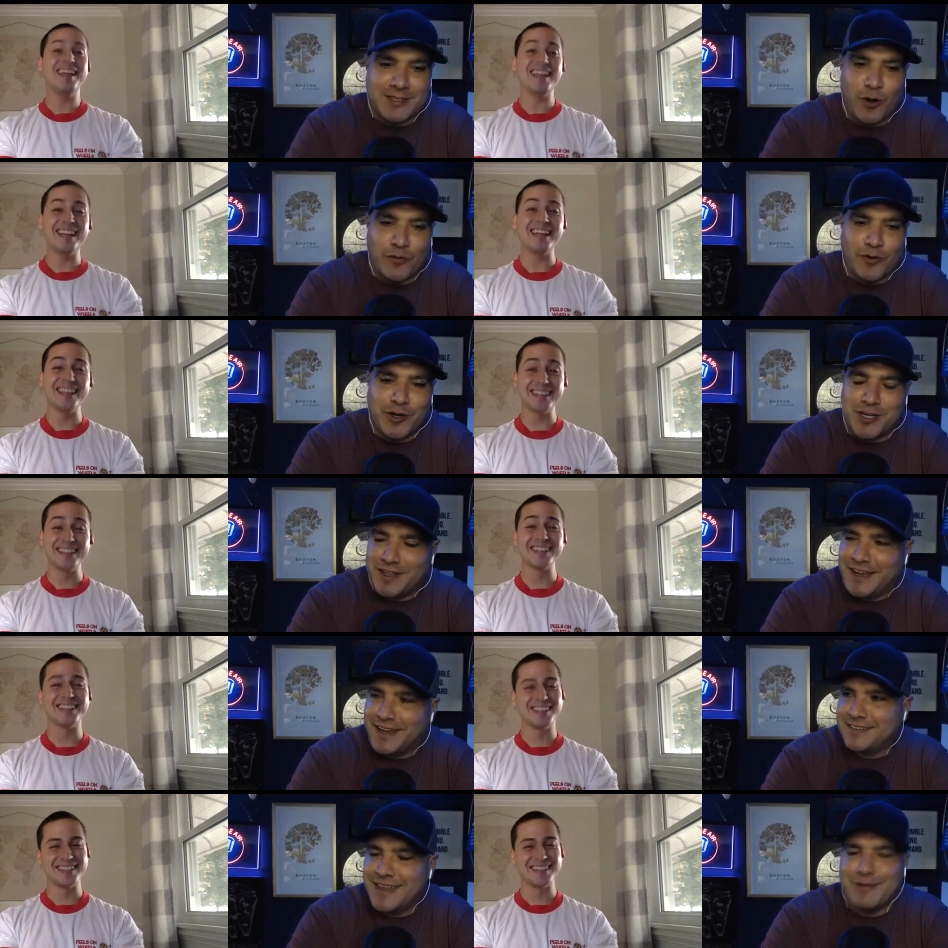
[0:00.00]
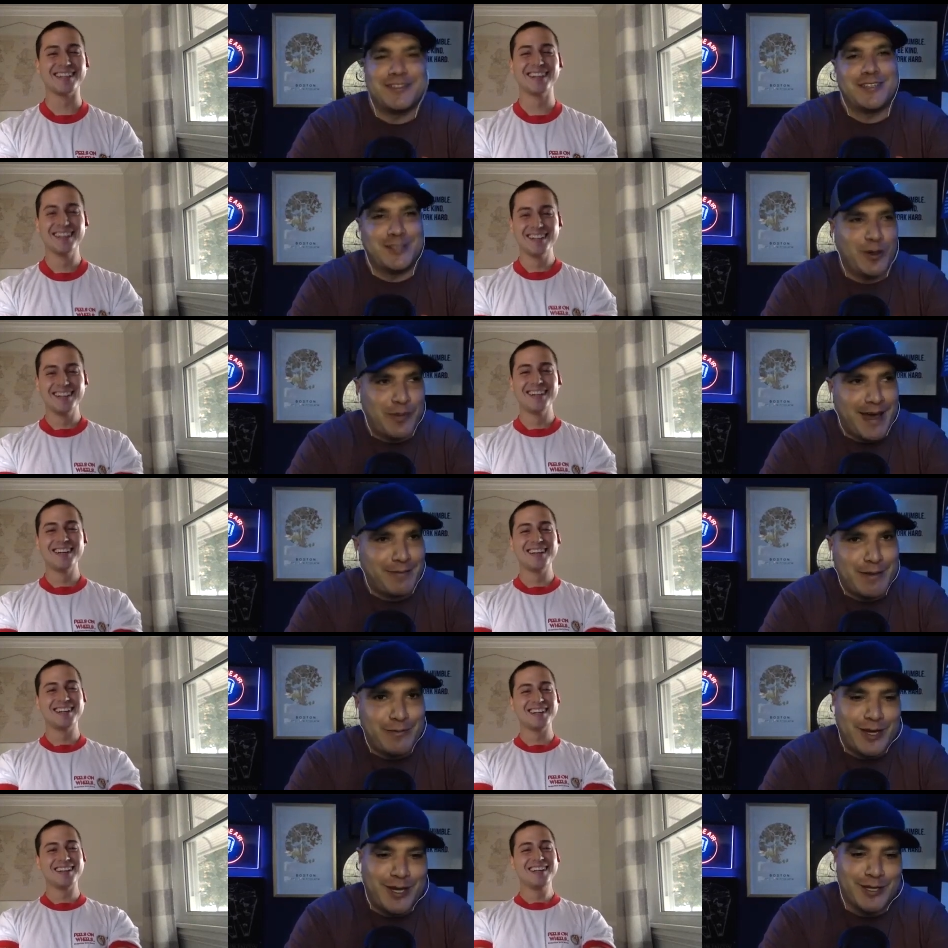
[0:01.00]
Speaker 1: over and you're like, that wasn't so bad.
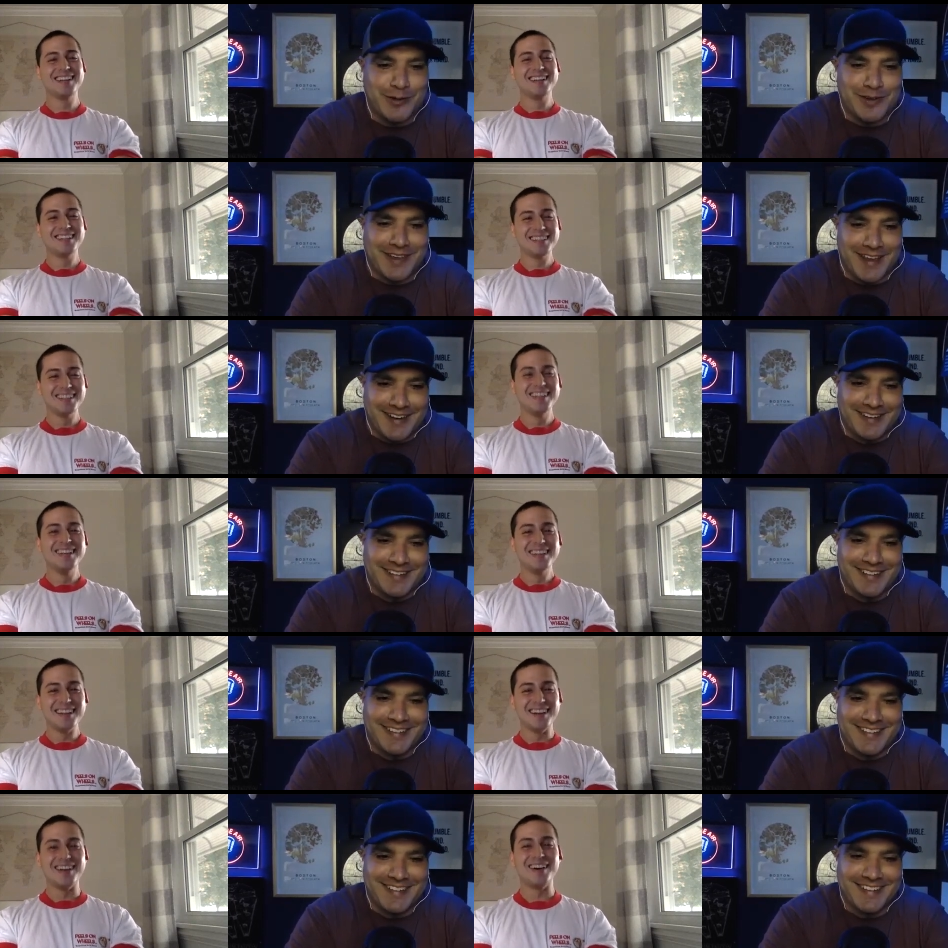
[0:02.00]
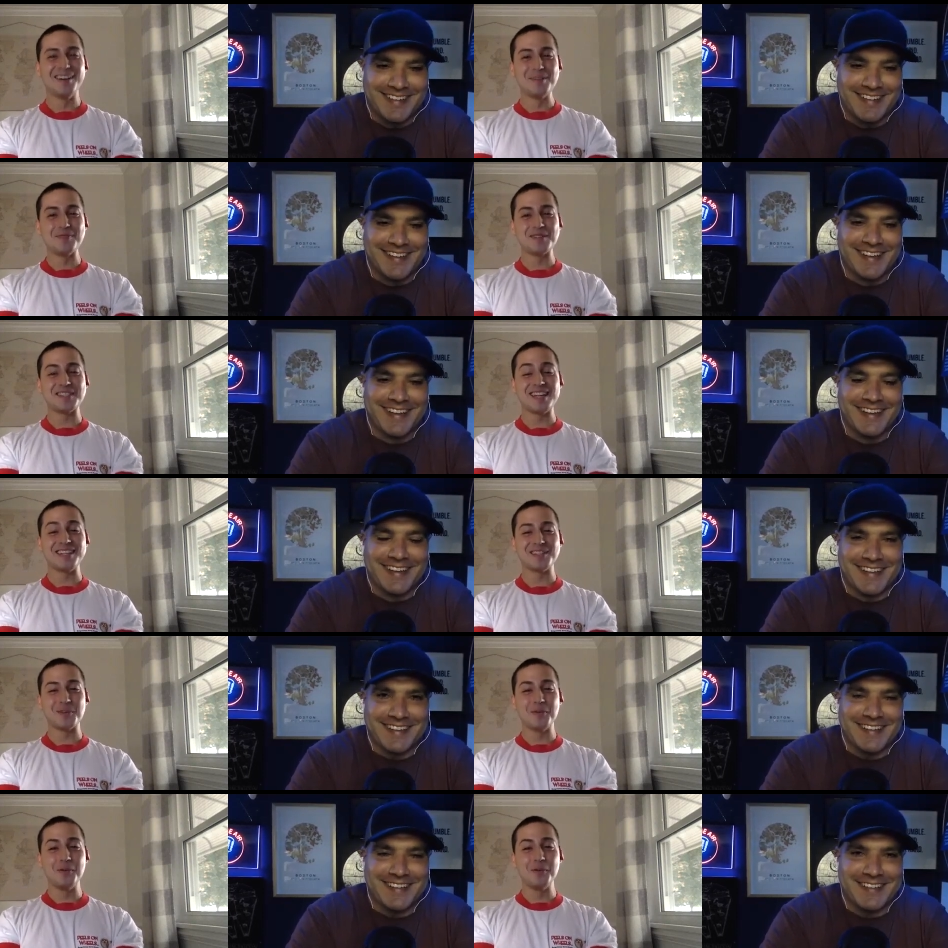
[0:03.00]
Maybe we could do it again.
Speaker 2: A hundred percent.
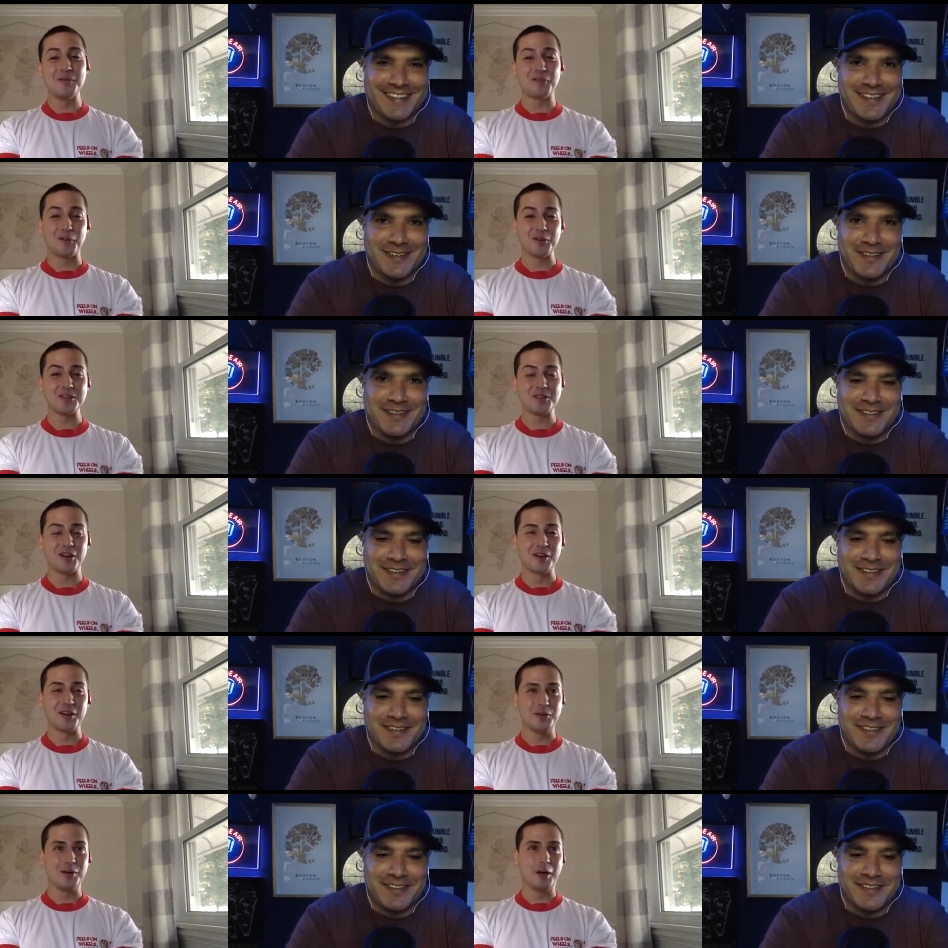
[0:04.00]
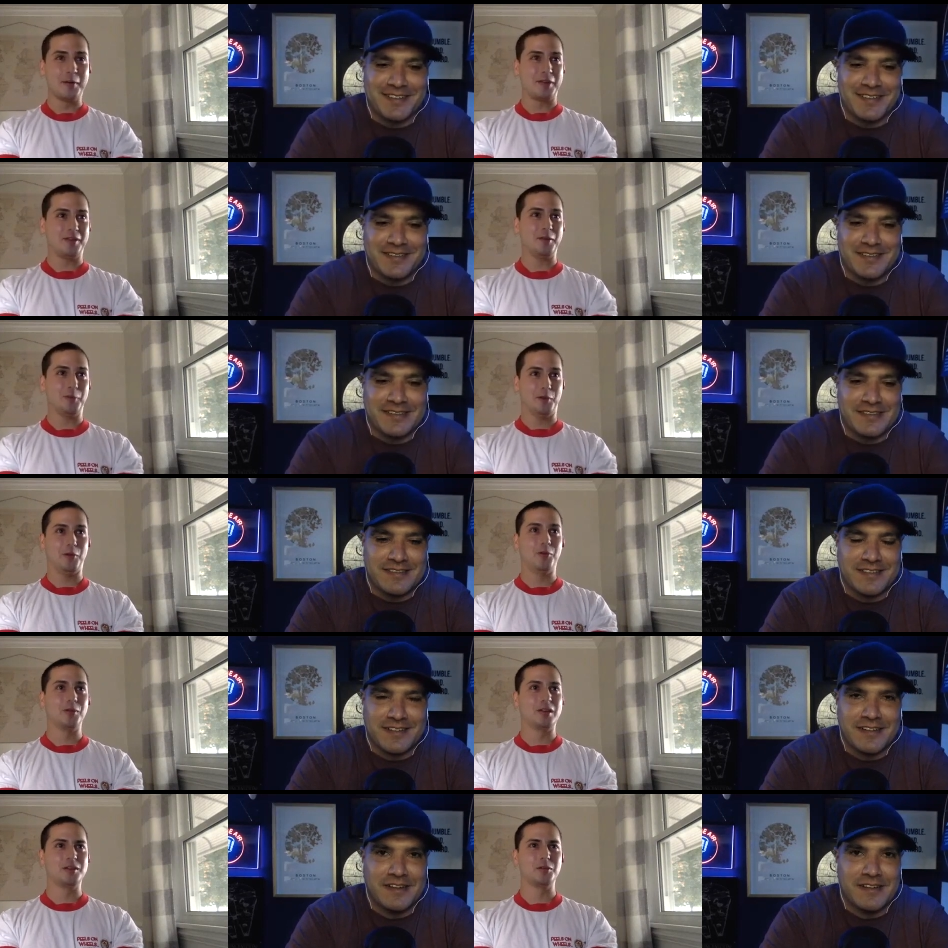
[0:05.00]
So when we first started doing them, I think we were
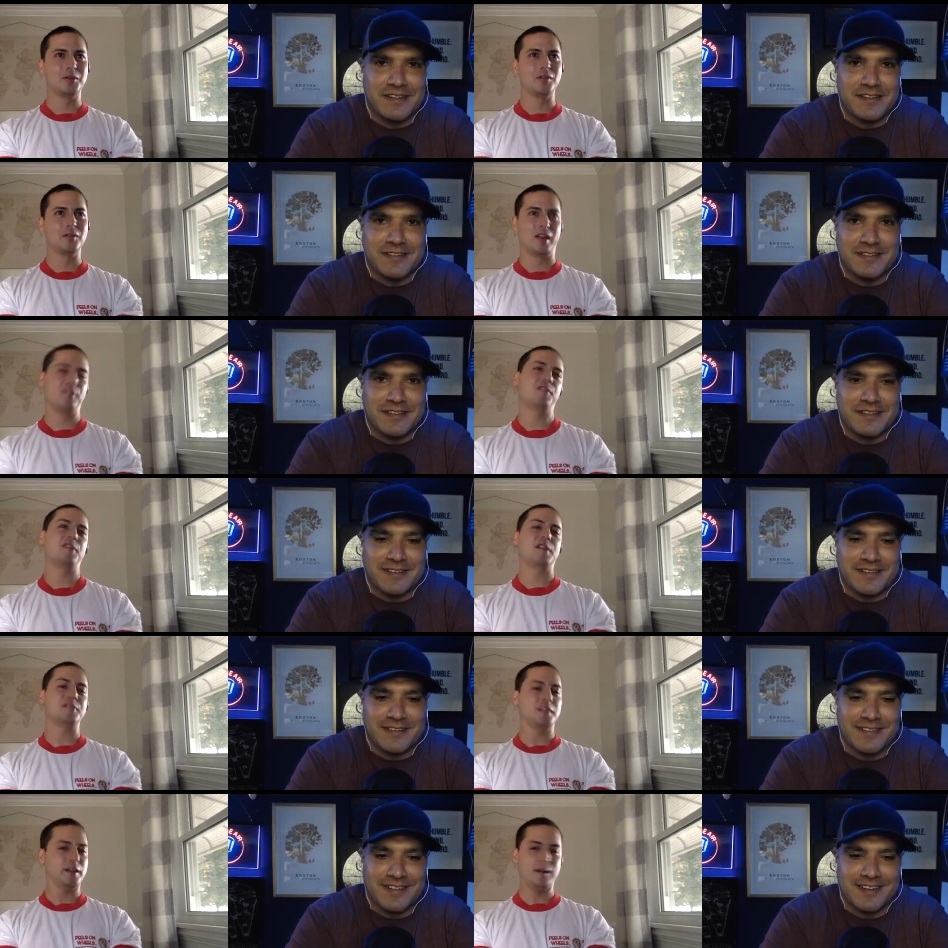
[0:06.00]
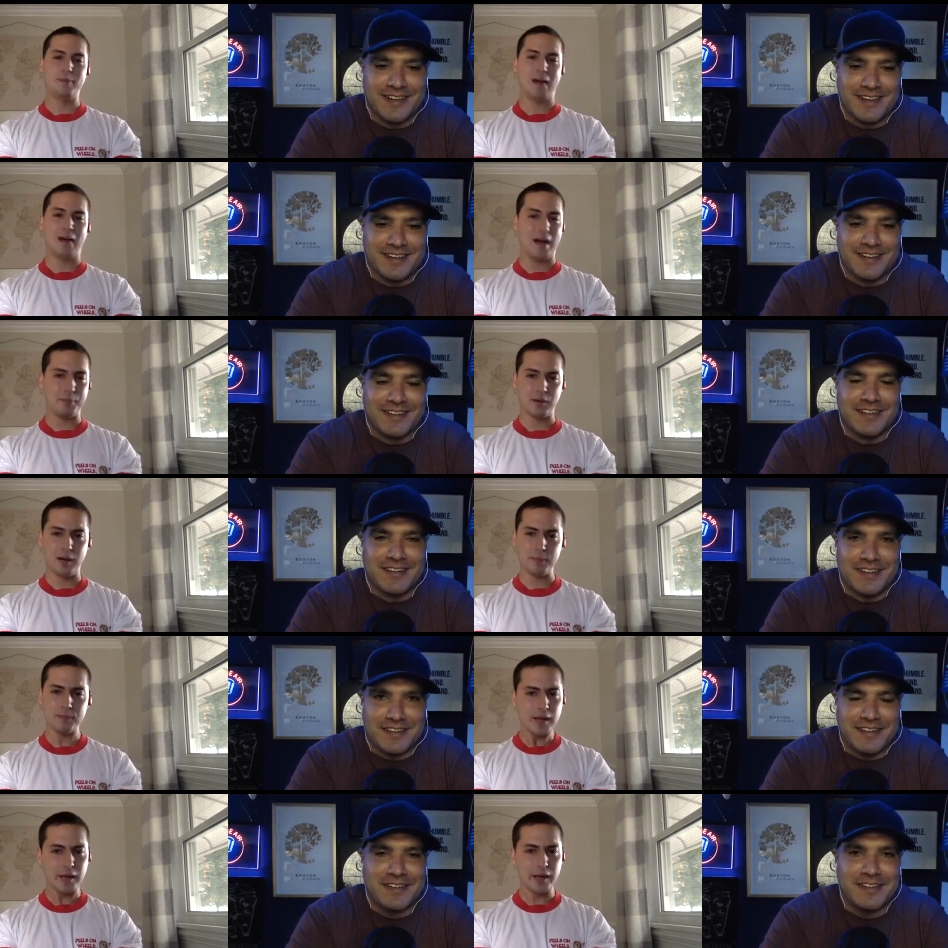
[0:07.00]
only doing like 50 in a pop up.
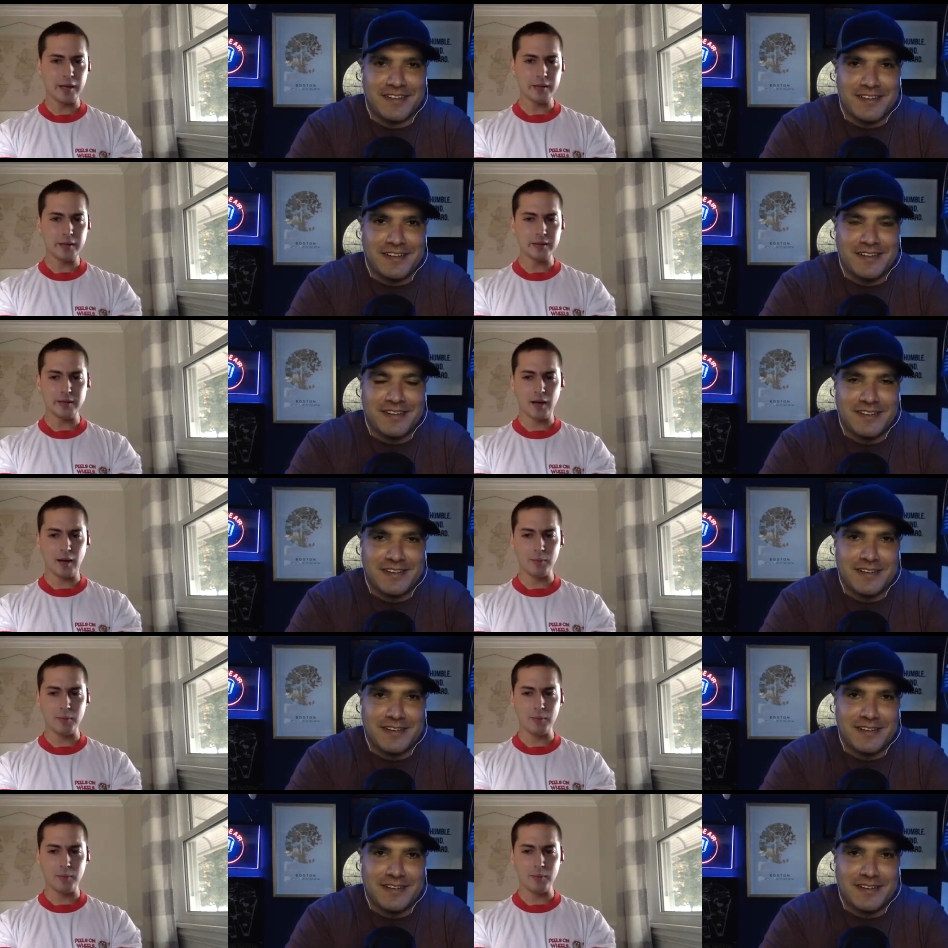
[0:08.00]
And um,